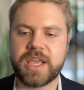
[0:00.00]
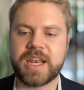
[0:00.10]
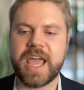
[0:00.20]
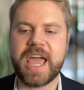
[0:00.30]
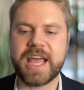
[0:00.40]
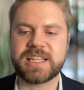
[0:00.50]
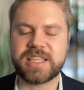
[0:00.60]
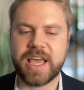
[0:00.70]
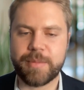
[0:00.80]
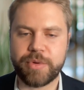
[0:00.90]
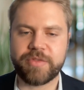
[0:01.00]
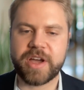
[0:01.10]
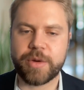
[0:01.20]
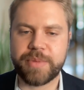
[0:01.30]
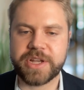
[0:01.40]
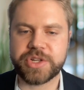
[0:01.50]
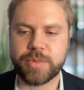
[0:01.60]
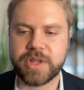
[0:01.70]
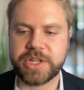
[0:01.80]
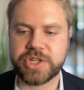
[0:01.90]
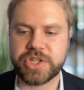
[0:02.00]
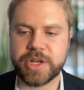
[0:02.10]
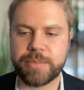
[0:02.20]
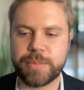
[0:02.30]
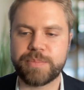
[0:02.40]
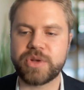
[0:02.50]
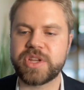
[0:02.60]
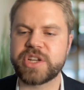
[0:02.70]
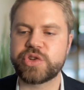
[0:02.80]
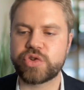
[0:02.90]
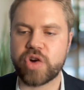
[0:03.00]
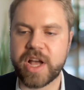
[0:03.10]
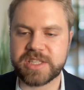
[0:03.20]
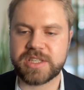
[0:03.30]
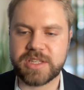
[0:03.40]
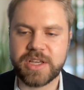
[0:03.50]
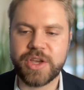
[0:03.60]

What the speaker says: enhance that provider patient relationship, building trust